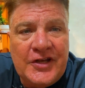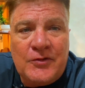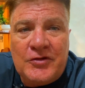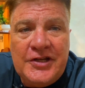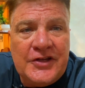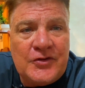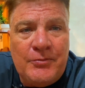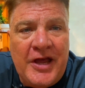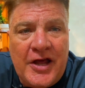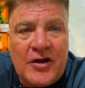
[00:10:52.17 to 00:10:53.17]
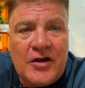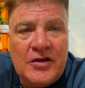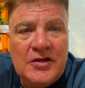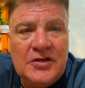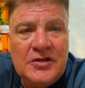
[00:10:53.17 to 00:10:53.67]
And it really doesn't matter
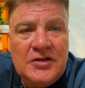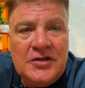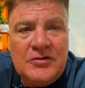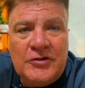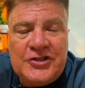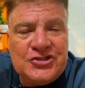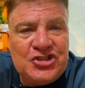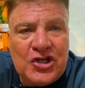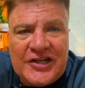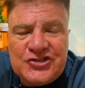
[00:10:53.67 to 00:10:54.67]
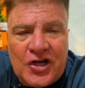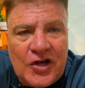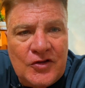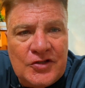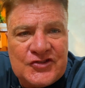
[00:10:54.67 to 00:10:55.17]
what the shot
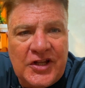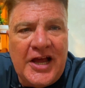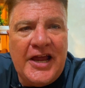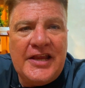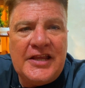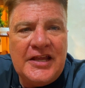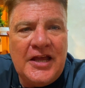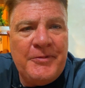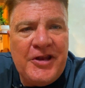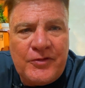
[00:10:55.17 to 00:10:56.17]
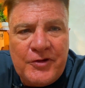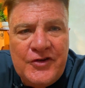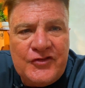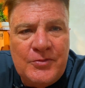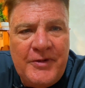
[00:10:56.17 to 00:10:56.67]
chart looks like, how many
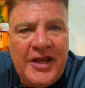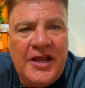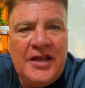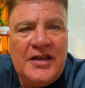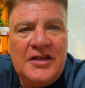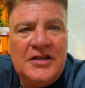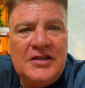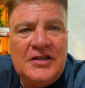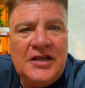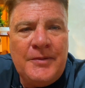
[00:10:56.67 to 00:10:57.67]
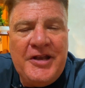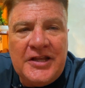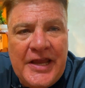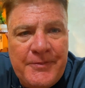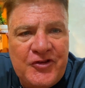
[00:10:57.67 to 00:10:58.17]
threes you made, how many
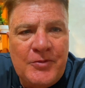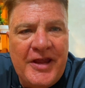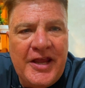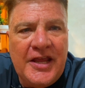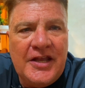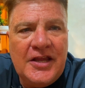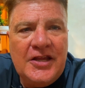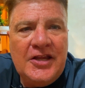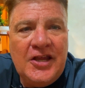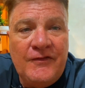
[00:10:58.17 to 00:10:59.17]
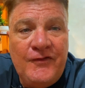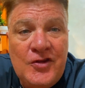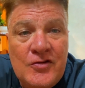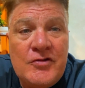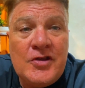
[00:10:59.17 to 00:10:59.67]
layups you made. If
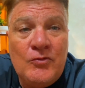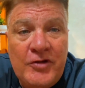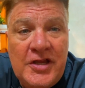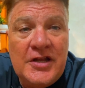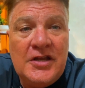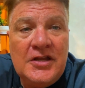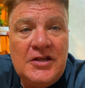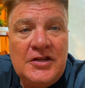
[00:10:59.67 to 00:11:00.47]
you can win